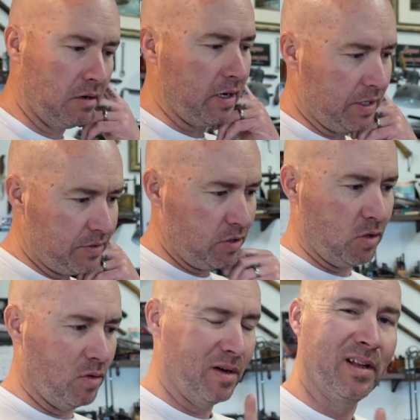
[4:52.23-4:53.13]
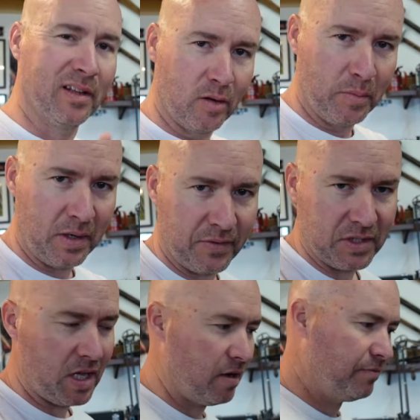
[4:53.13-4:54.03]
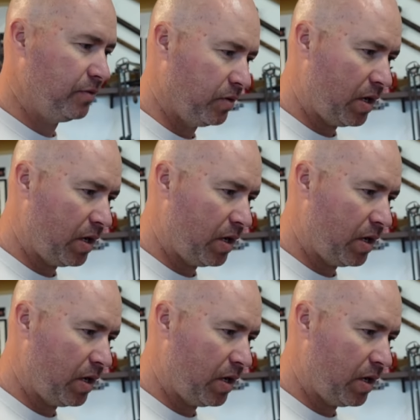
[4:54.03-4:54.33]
Alright, so a little bit of a snafu.